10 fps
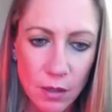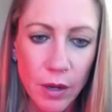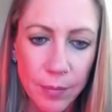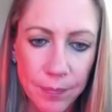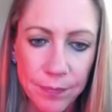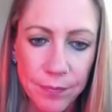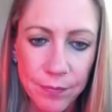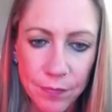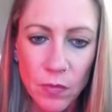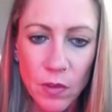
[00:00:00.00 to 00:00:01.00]
Okay.
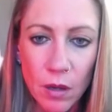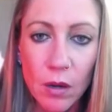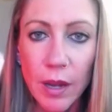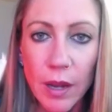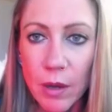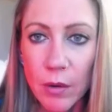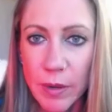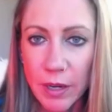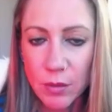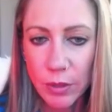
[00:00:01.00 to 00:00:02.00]
Okay. That was my
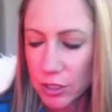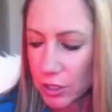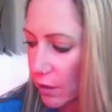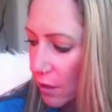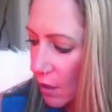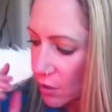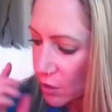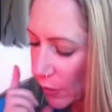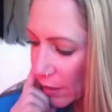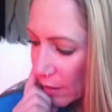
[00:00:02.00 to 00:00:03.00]
next question.
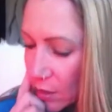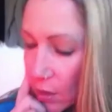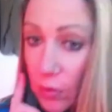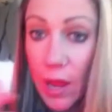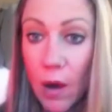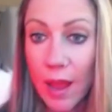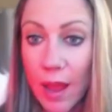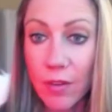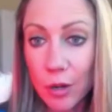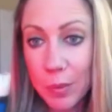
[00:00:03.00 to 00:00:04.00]
Sweet. So now
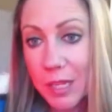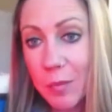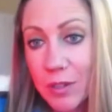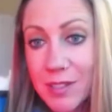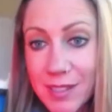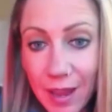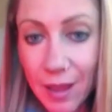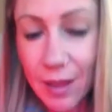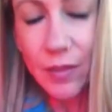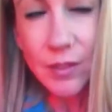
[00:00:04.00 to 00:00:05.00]
I've heard people
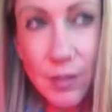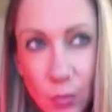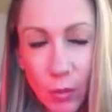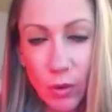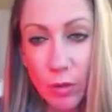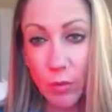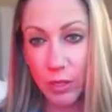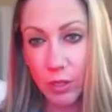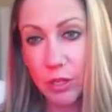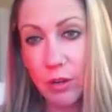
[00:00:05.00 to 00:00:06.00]
say, and this is what I want to be
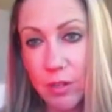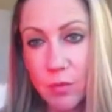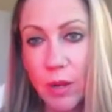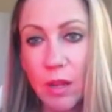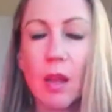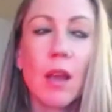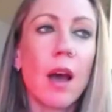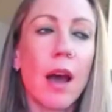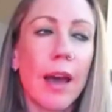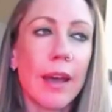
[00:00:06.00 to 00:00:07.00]
really clear on as well.
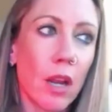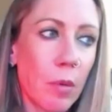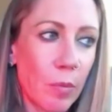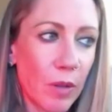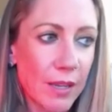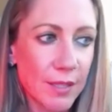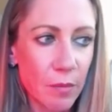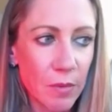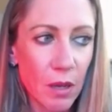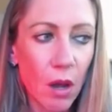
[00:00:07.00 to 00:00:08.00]
I get a lot of people
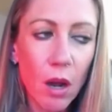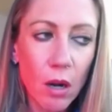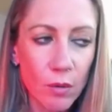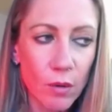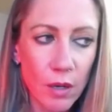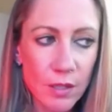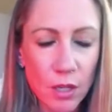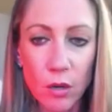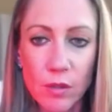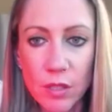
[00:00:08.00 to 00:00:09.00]
asking me, oh, is
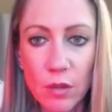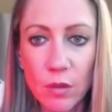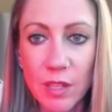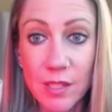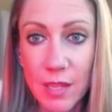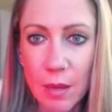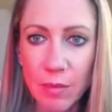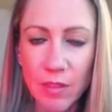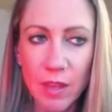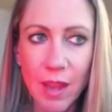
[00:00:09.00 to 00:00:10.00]
ozone the same
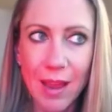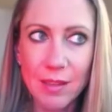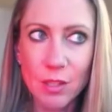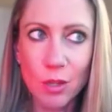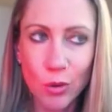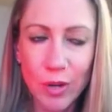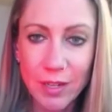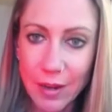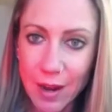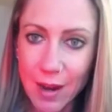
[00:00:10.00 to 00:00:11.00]
thing as chlorine
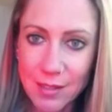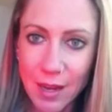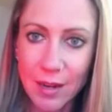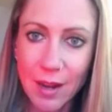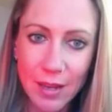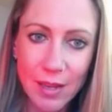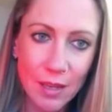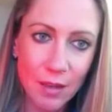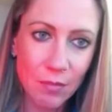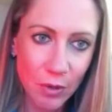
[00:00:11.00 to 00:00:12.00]
dioxide,
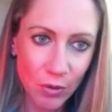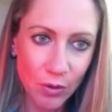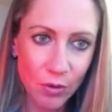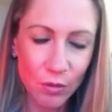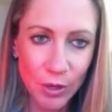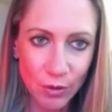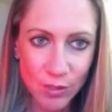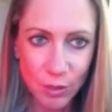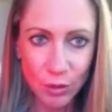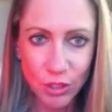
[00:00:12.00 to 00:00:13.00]
i.e. miracle mineral
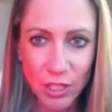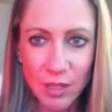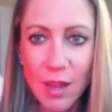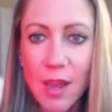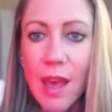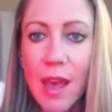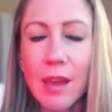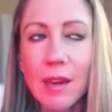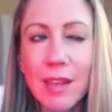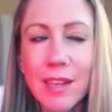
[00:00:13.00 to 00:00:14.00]
solution?
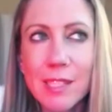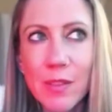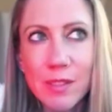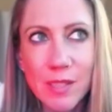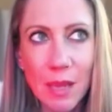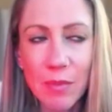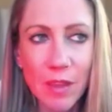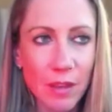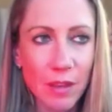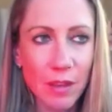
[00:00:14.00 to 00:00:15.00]
And is it the same
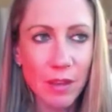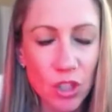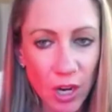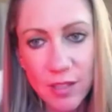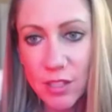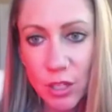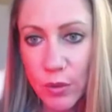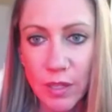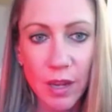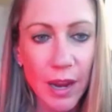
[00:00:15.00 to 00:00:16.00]
thing as just
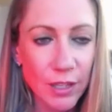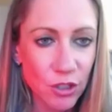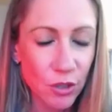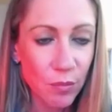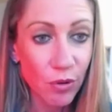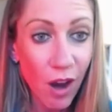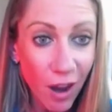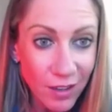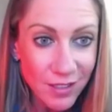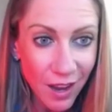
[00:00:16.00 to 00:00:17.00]
using hydrogen
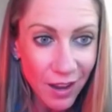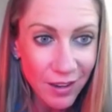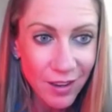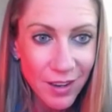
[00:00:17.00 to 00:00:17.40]
peroxide?